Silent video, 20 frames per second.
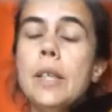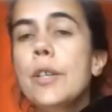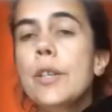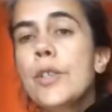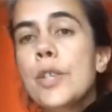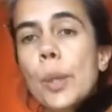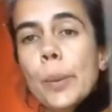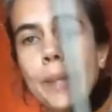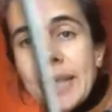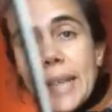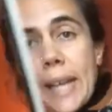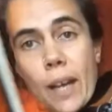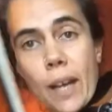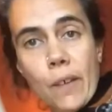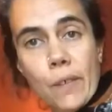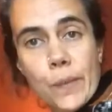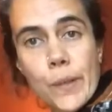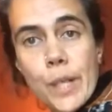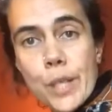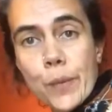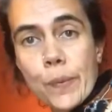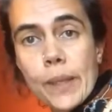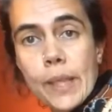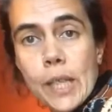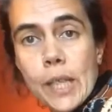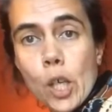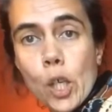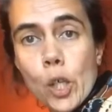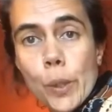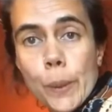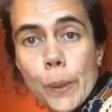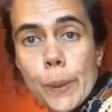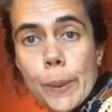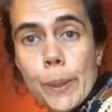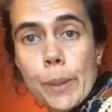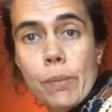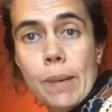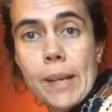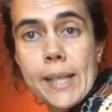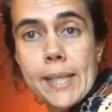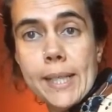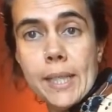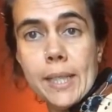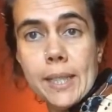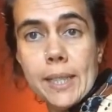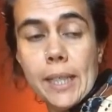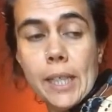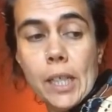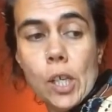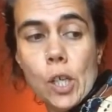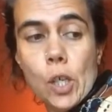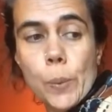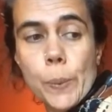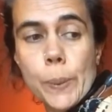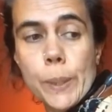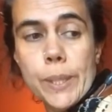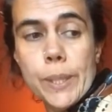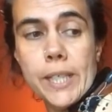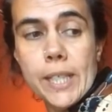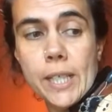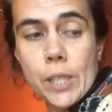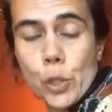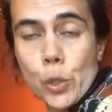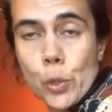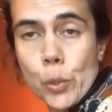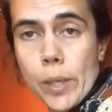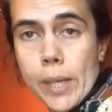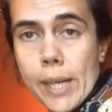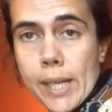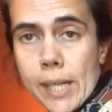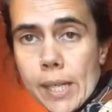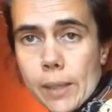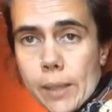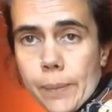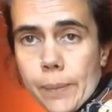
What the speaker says: So we get our first finger on the red sticker on the D string.